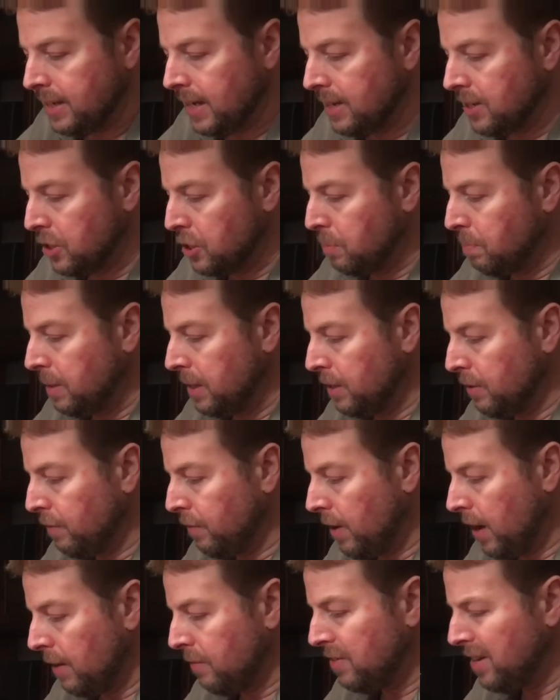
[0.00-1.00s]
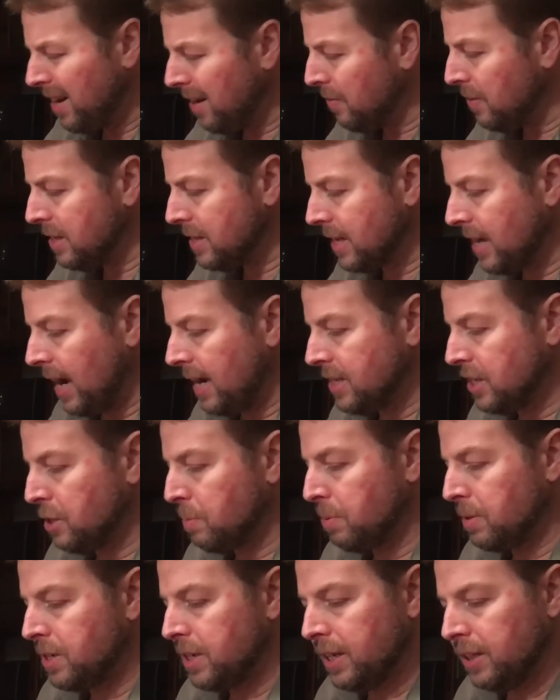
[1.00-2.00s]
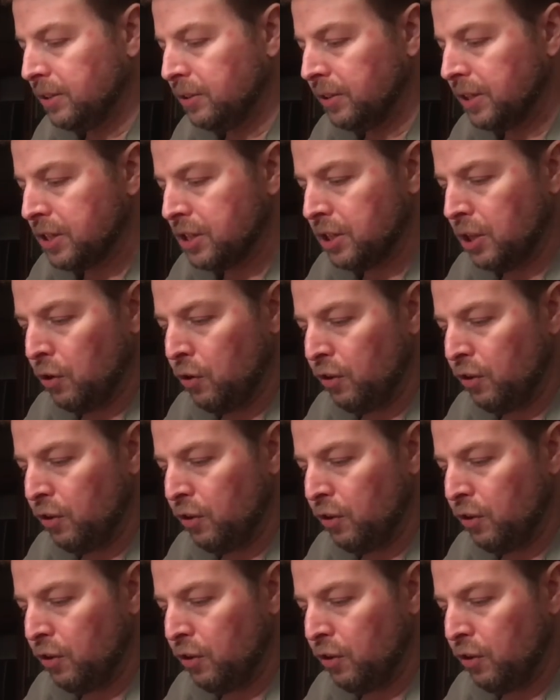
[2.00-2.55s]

He has a speed of 5. None of these guys is particularly slow.